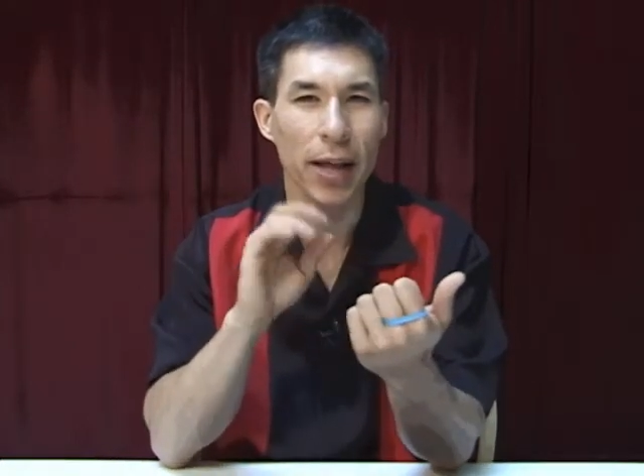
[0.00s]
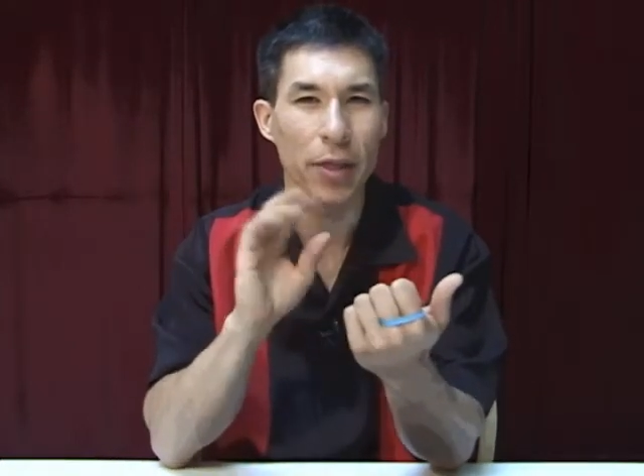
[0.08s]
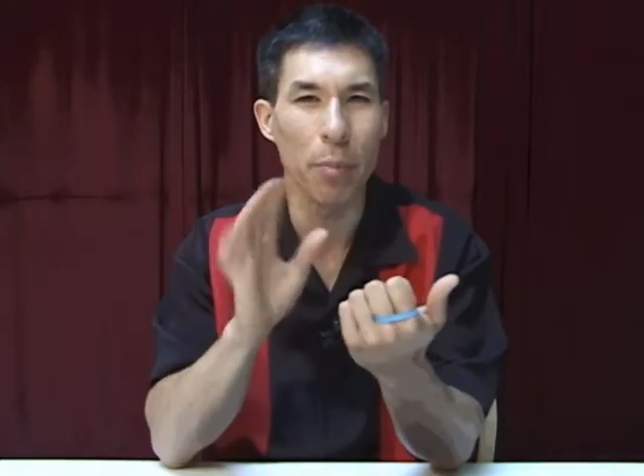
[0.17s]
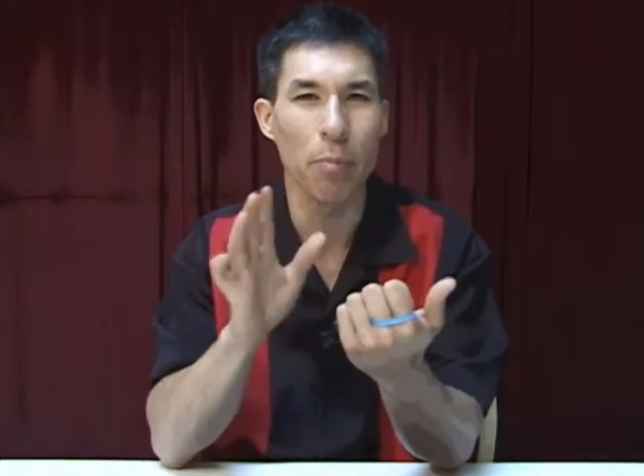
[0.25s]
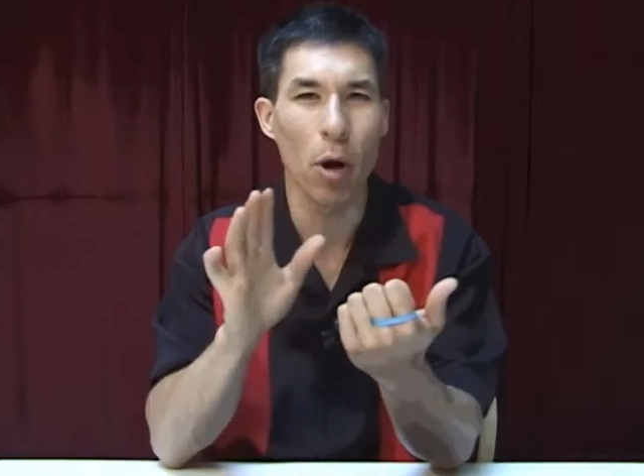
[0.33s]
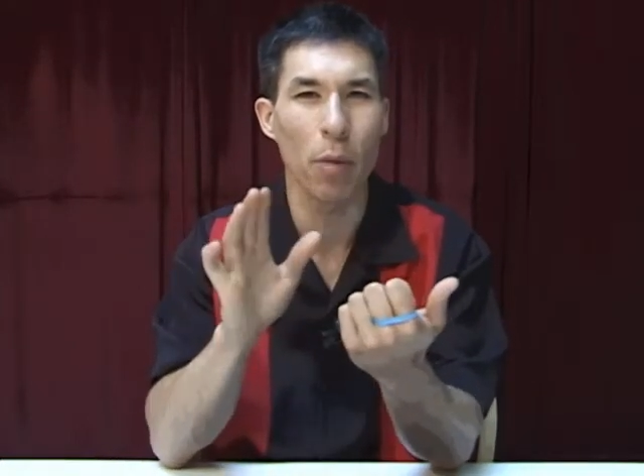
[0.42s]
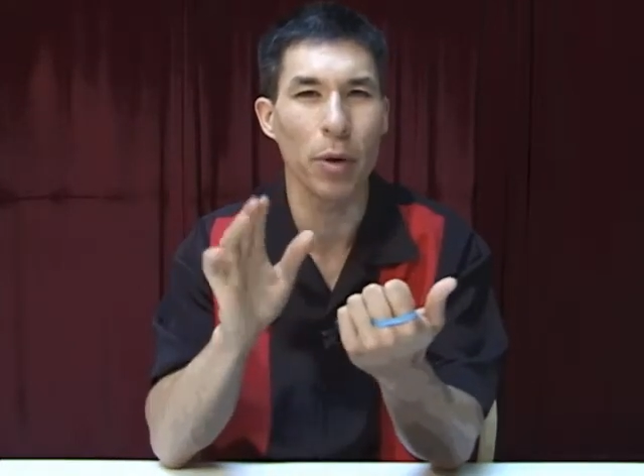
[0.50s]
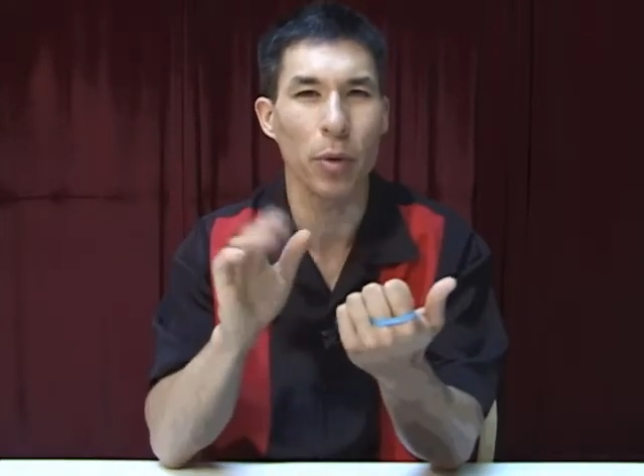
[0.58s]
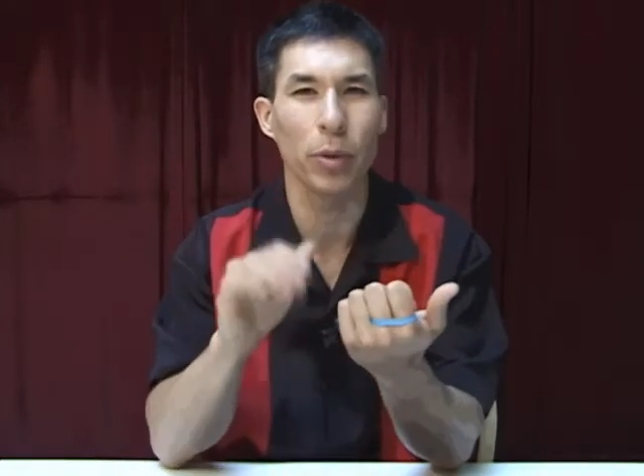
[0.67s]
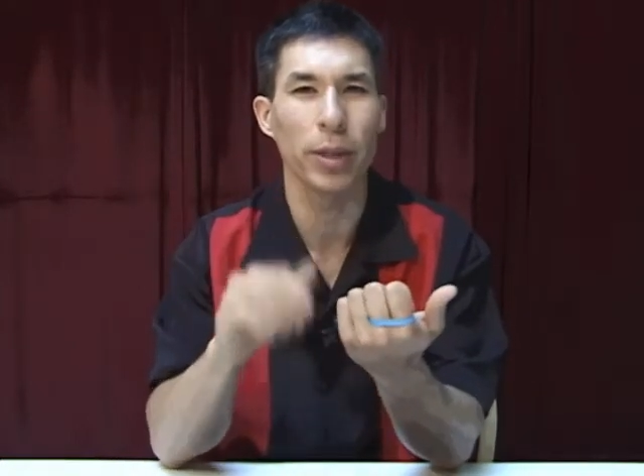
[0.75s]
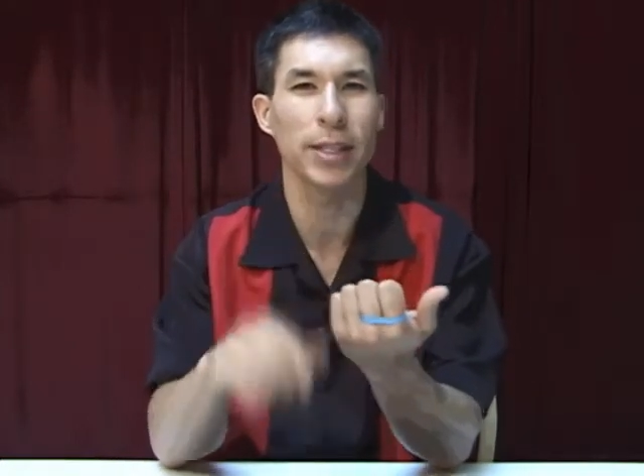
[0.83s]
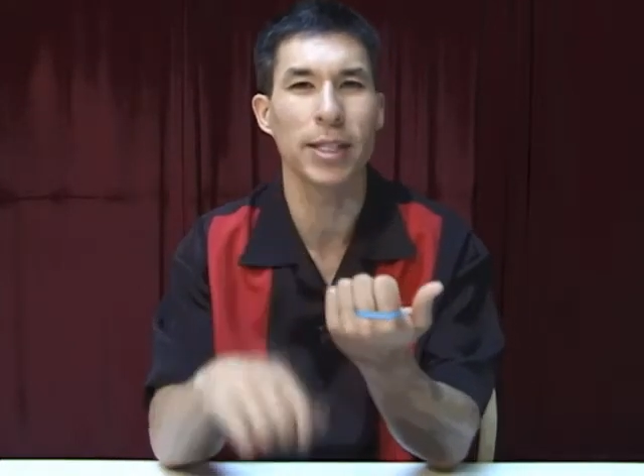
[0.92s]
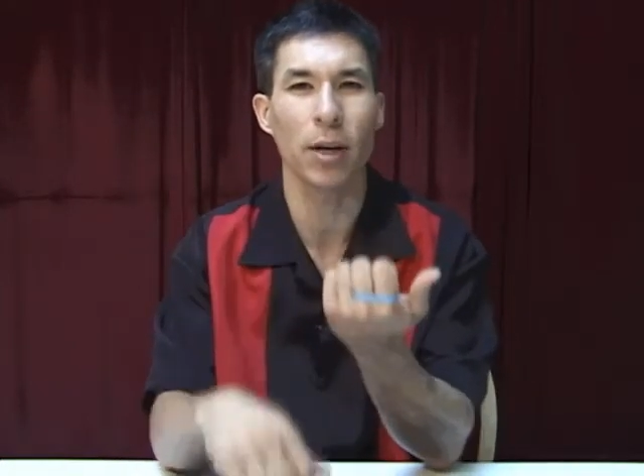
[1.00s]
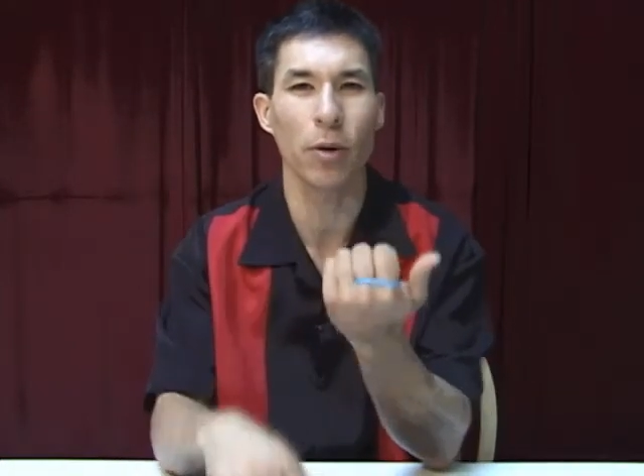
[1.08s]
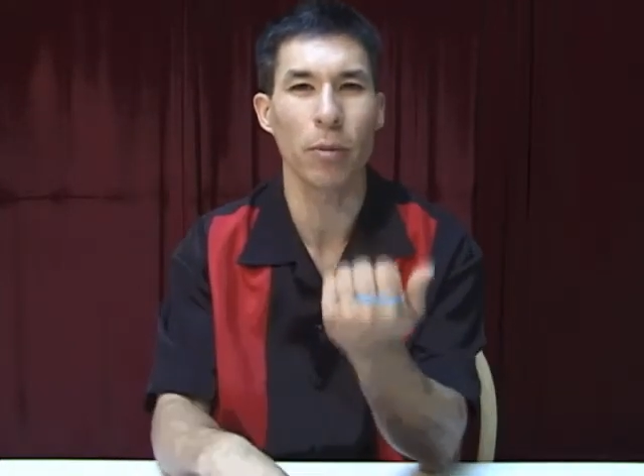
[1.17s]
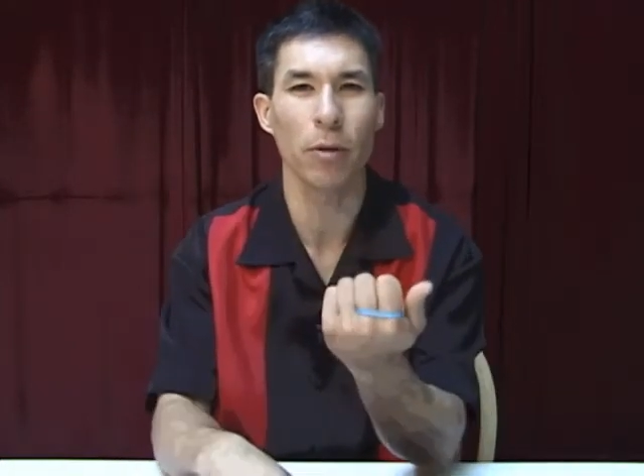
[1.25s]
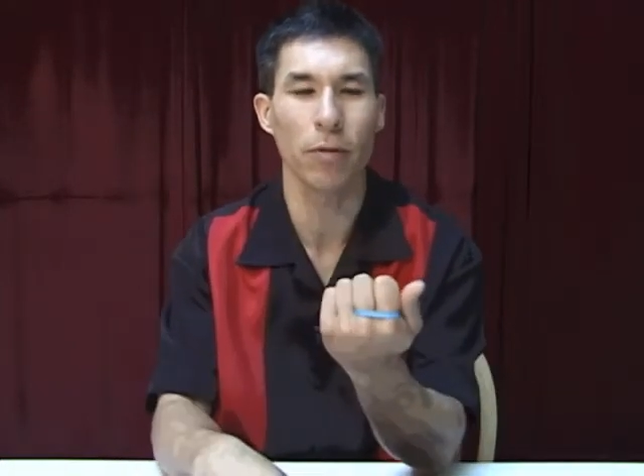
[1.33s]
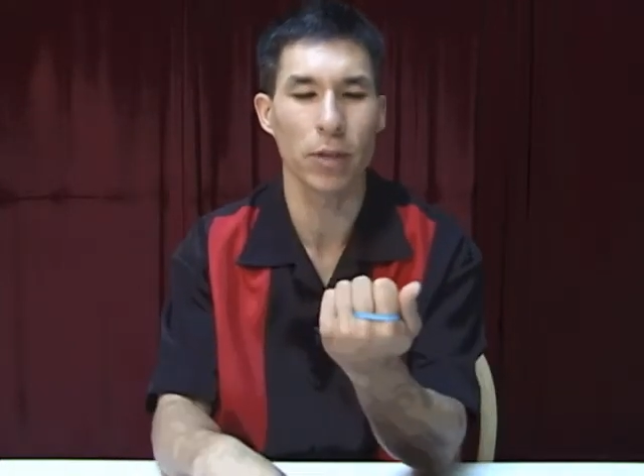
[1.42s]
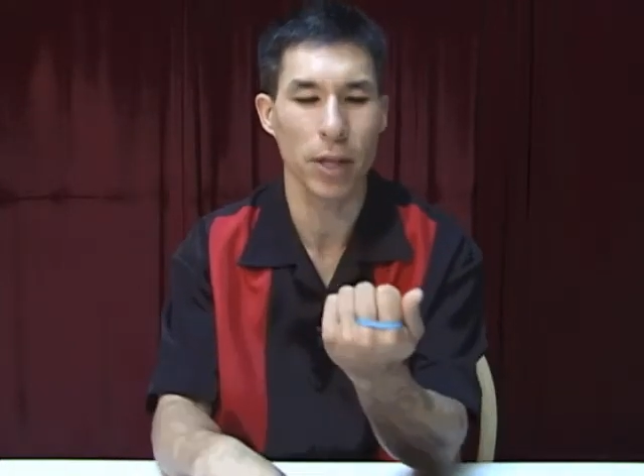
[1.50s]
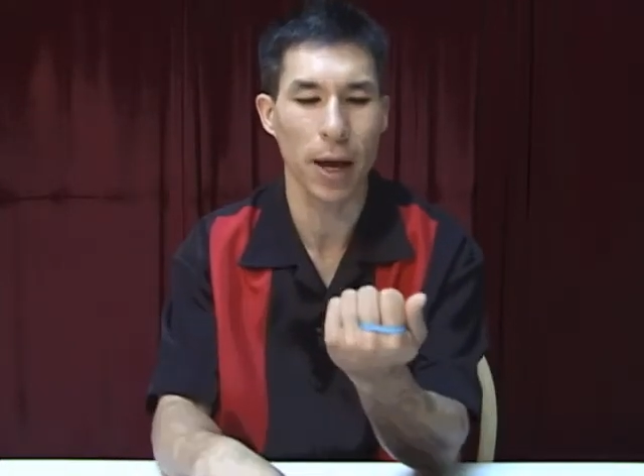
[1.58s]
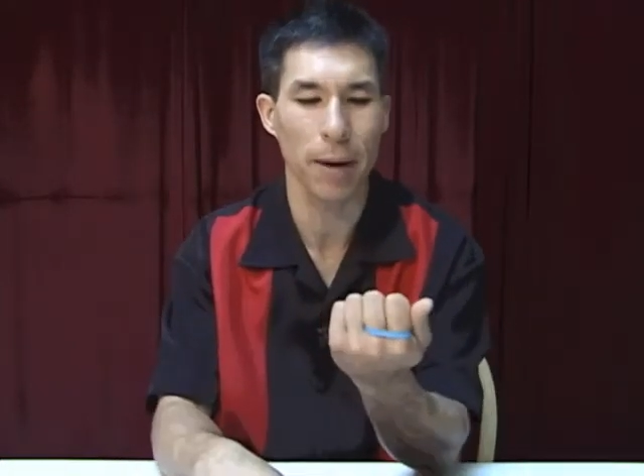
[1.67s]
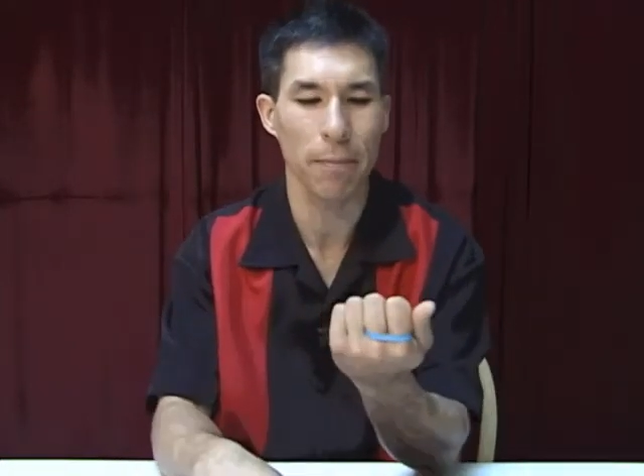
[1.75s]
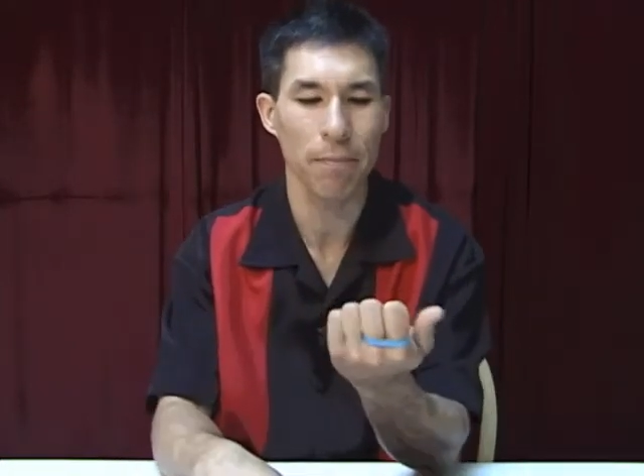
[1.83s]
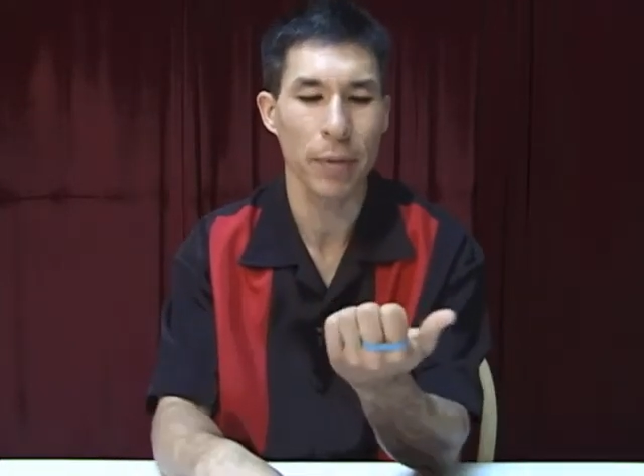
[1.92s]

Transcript: the moment when the secret move is done.